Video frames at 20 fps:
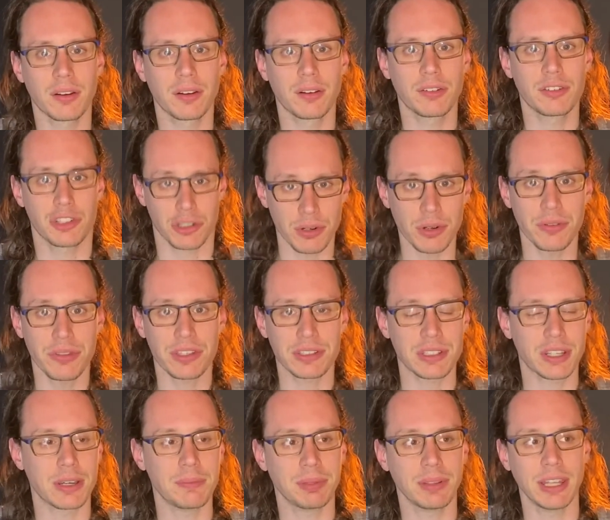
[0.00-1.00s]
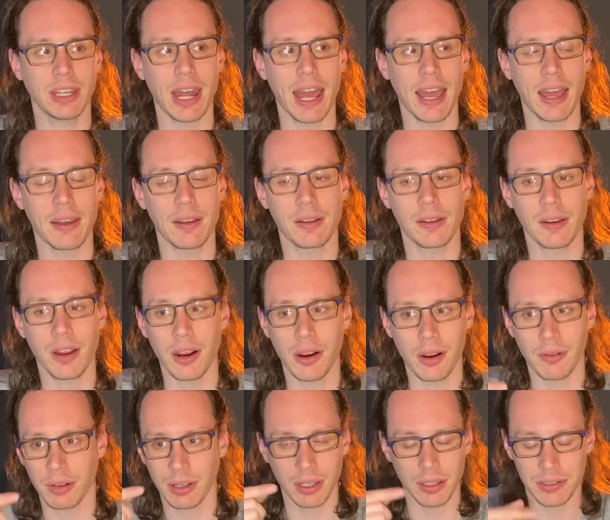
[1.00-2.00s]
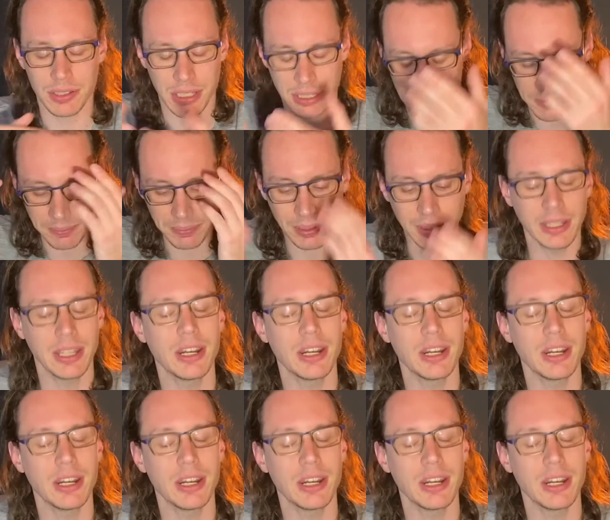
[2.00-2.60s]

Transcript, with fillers: truth is the complete, it's the complete